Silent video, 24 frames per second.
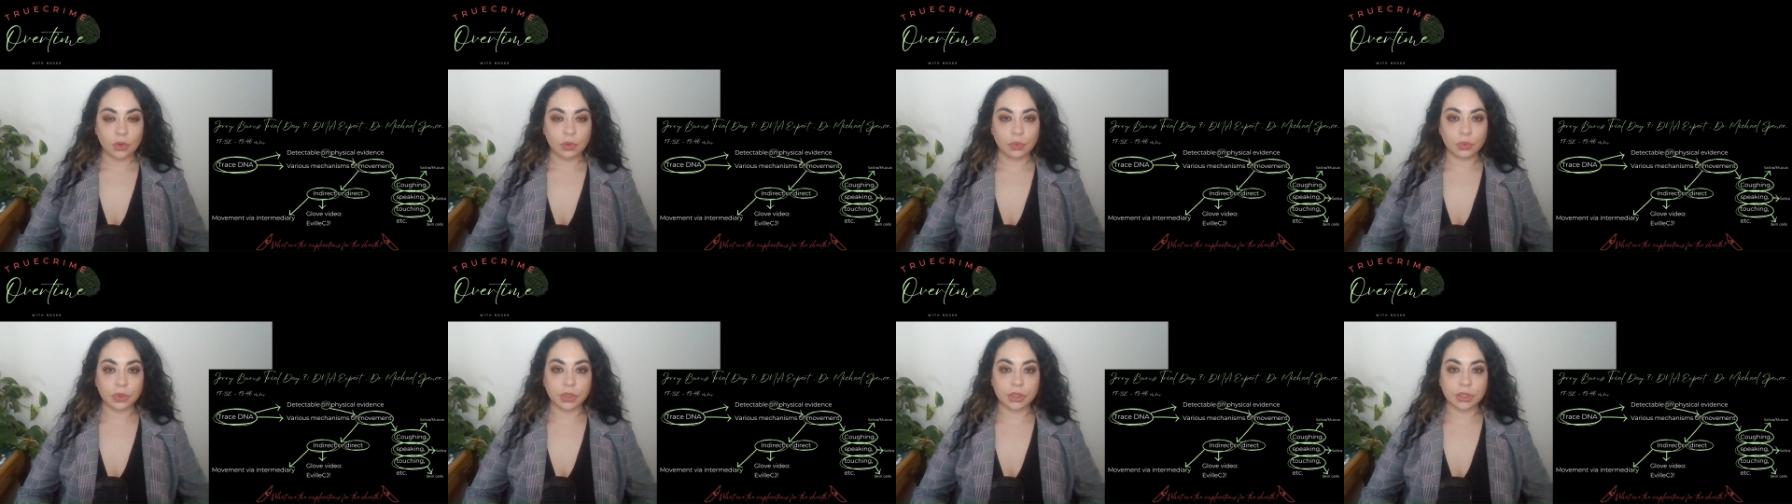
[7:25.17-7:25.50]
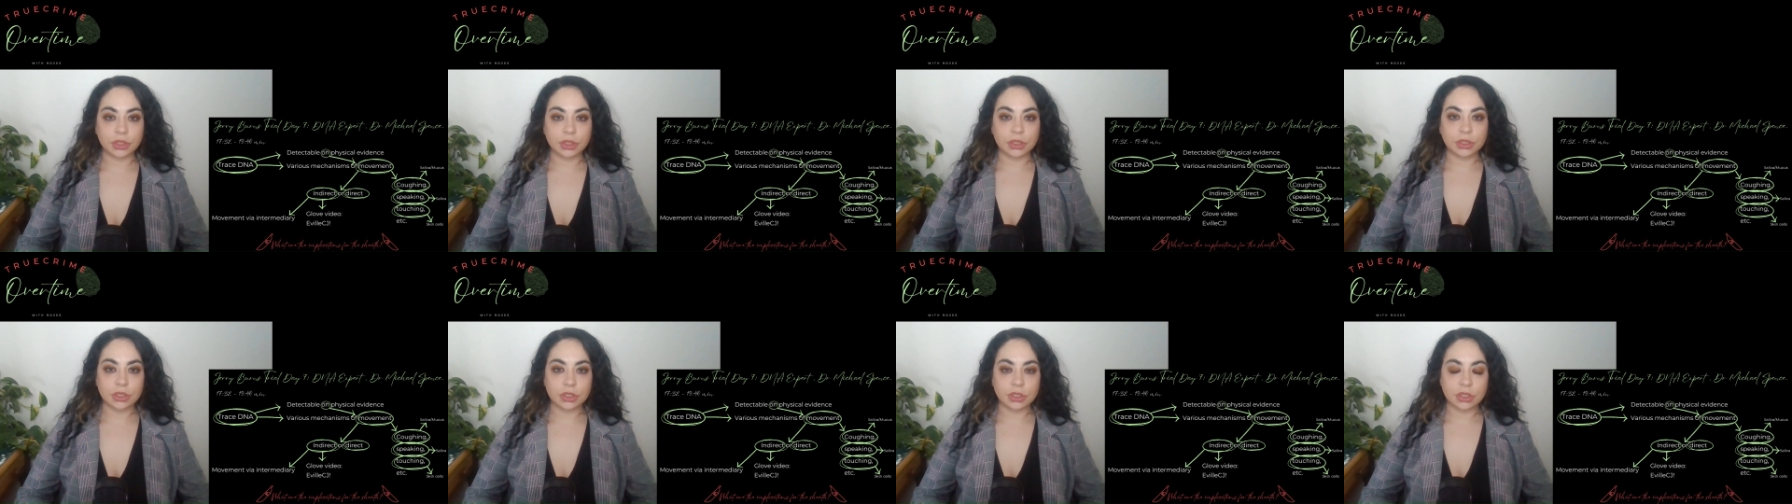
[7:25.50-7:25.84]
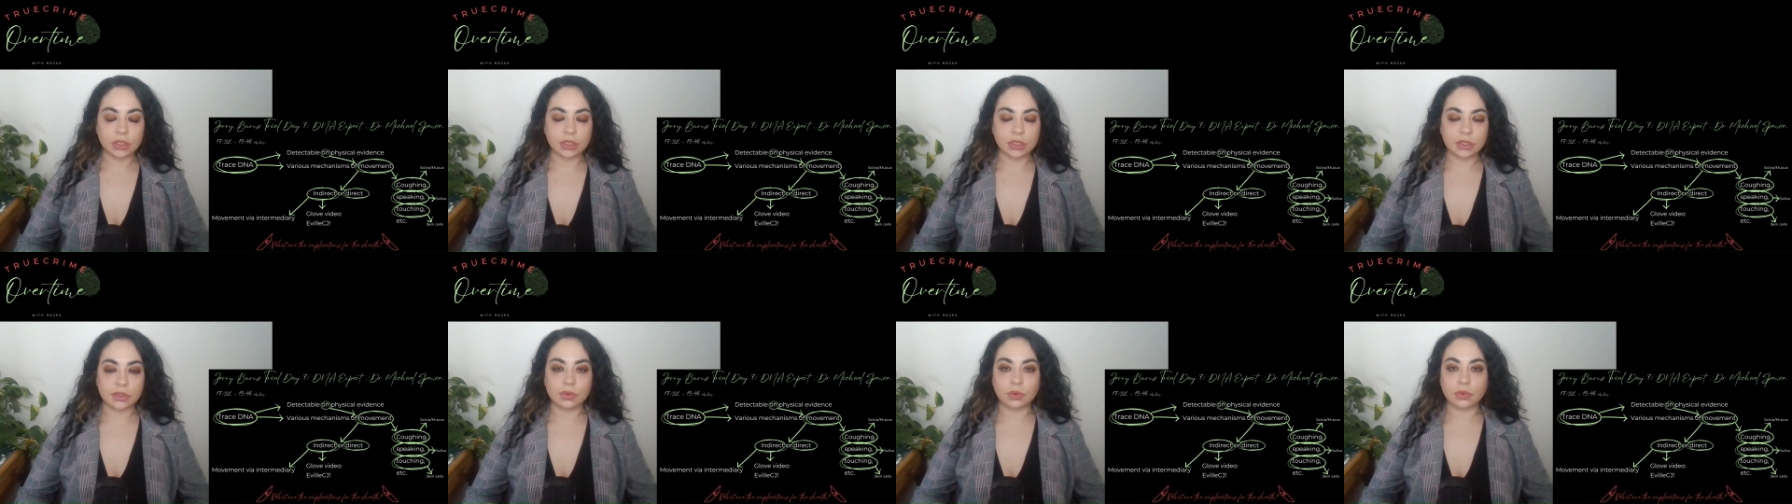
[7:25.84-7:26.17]
which
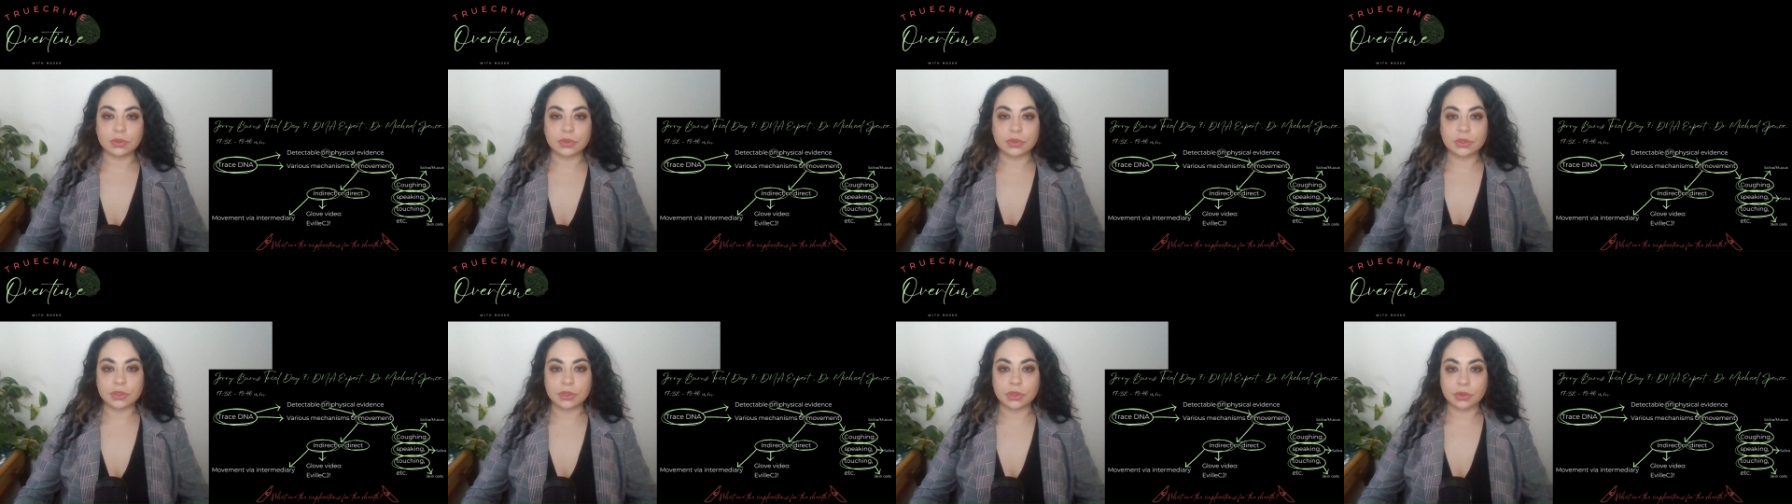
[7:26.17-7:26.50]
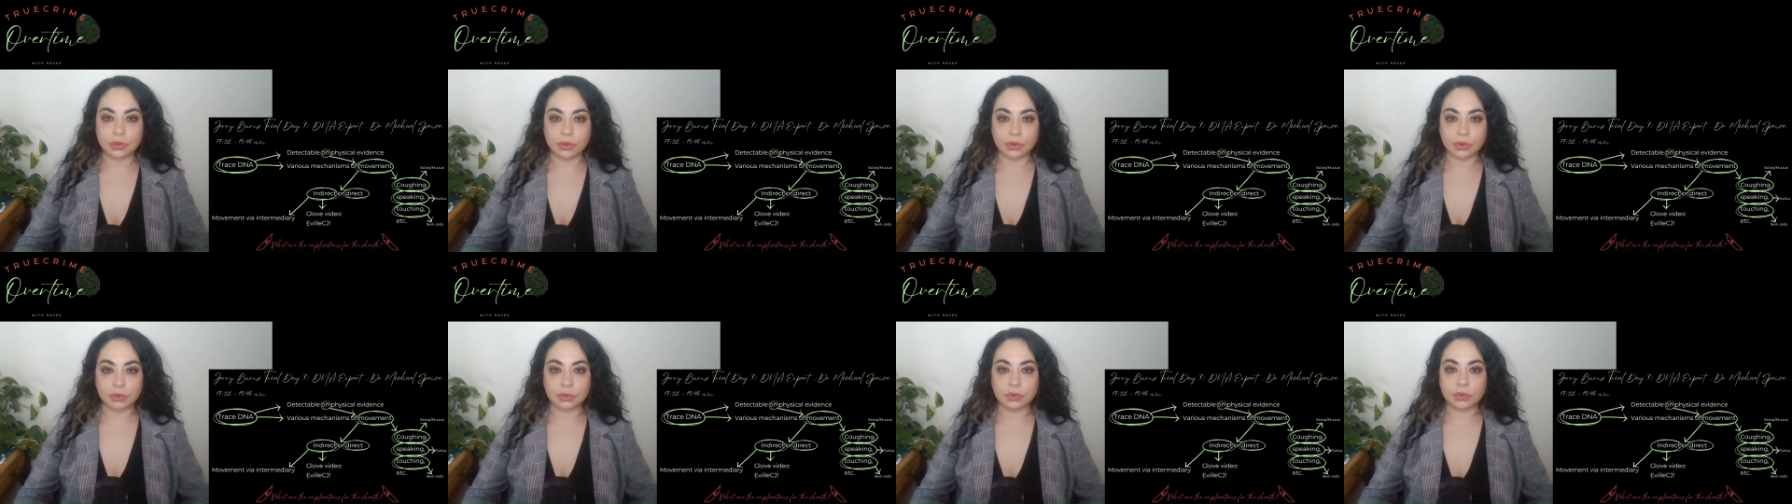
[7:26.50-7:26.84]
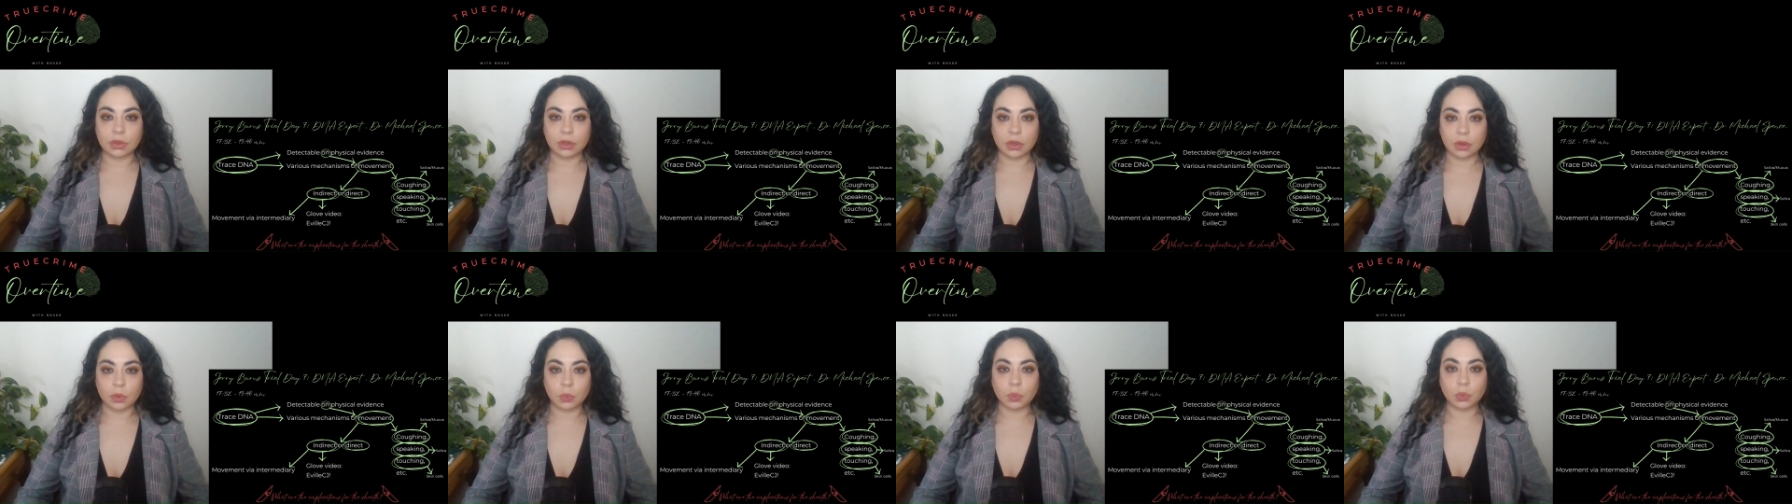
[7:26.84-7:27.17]
is also
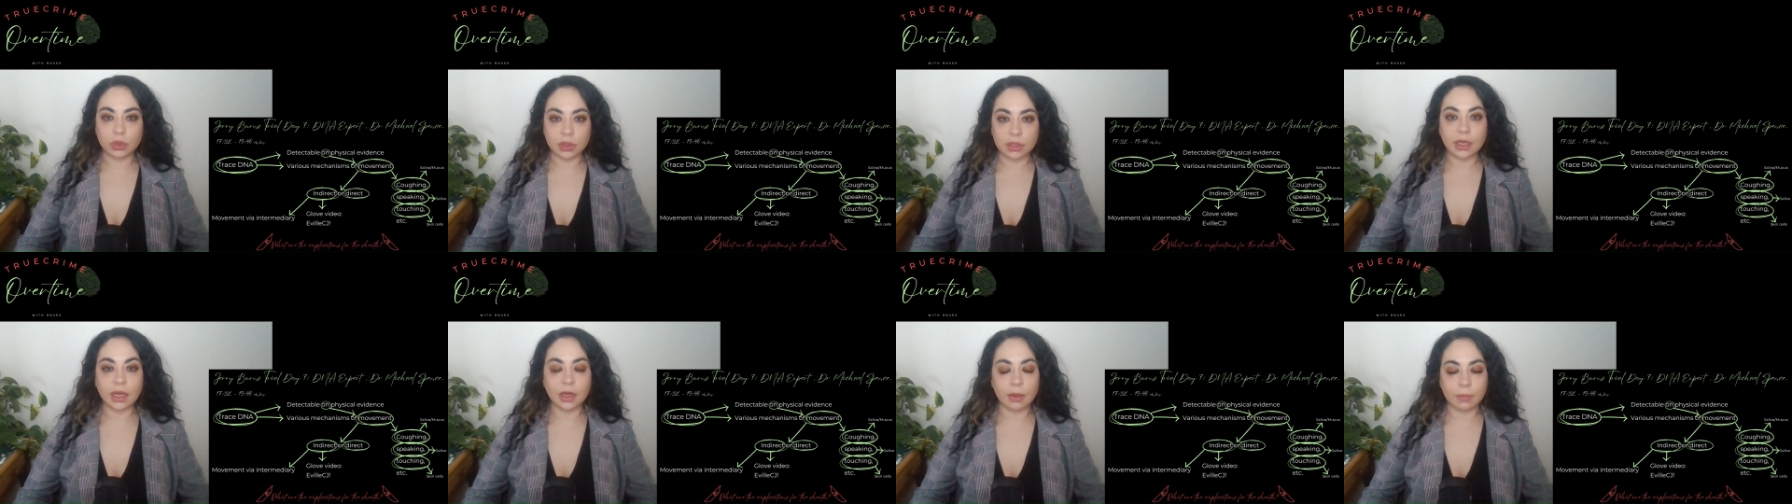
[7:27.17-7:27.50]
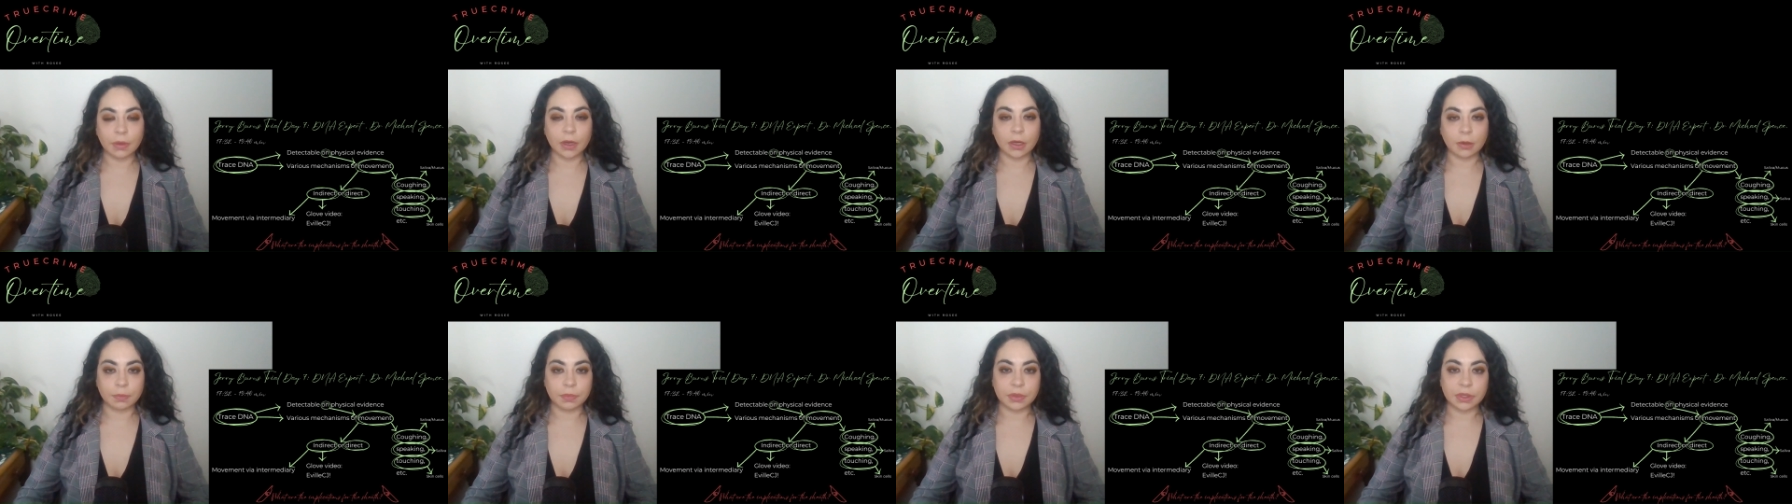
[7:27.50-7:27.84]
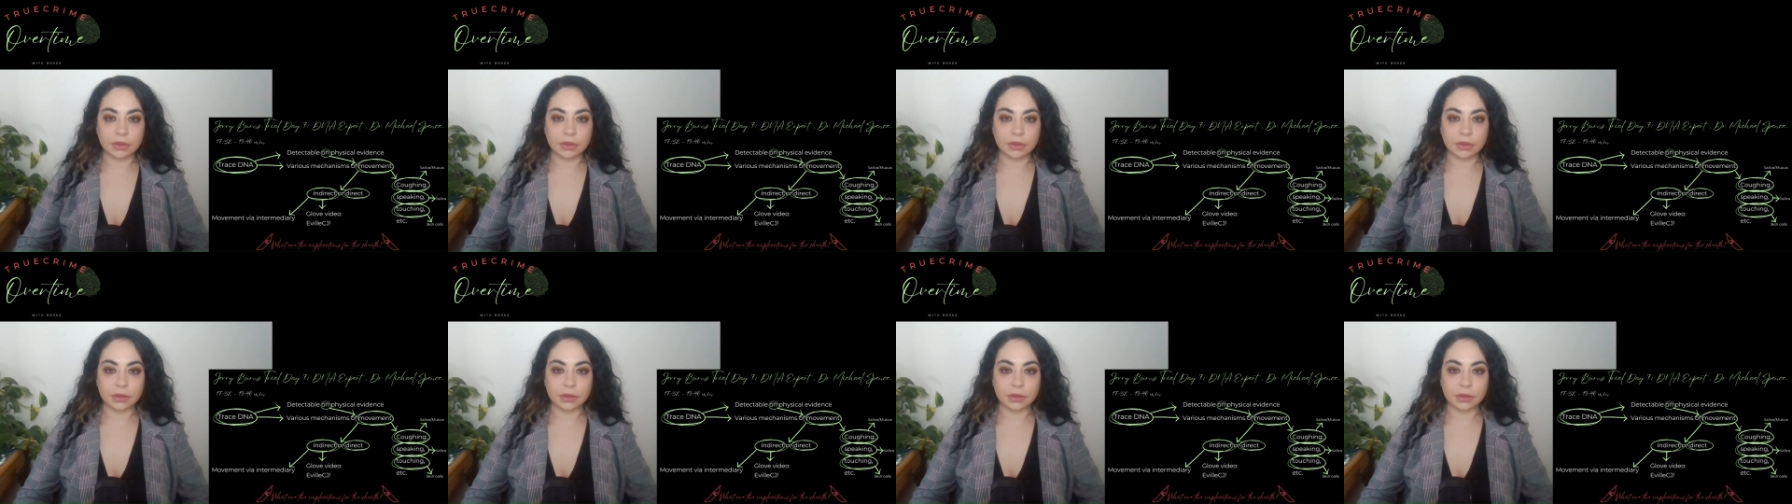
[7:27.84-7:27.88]
will come up